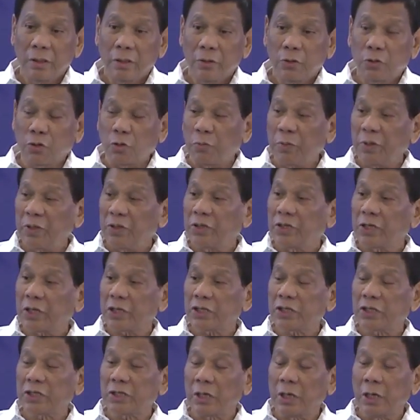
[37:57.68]
to be
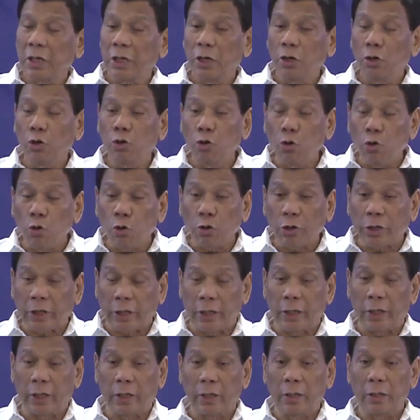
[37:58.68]
just
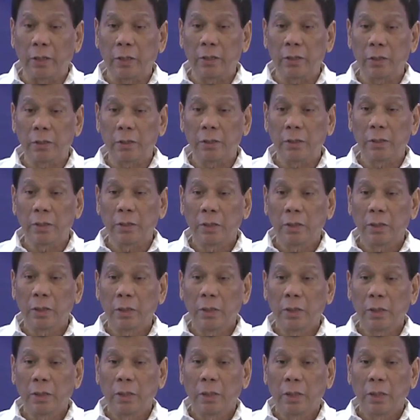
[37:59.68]
looking
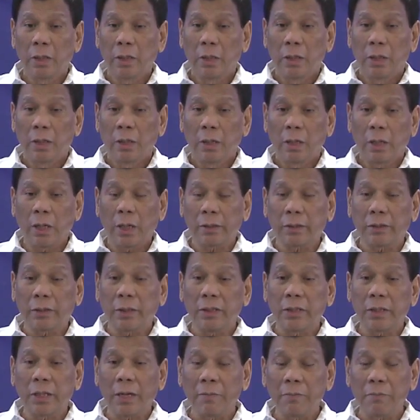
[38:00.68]
at
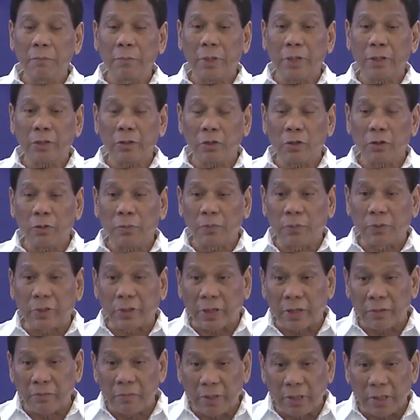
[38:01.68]
the number of
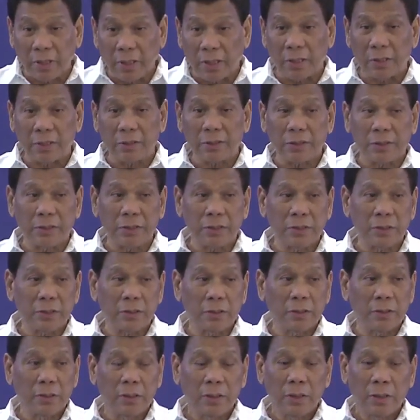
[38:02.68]
criminals
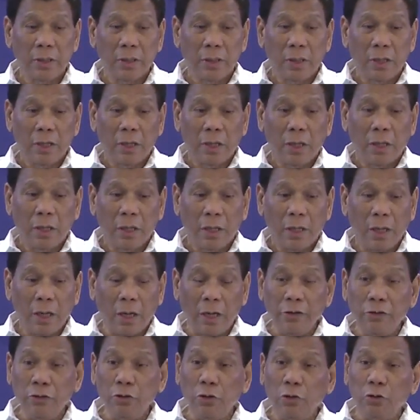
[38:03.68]

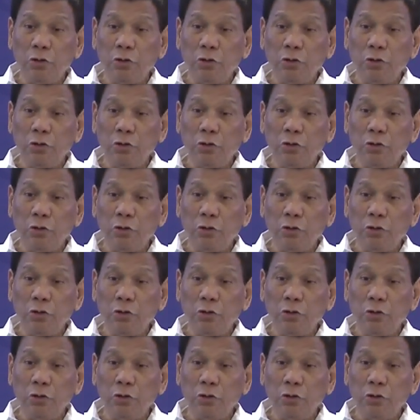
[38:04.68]
and you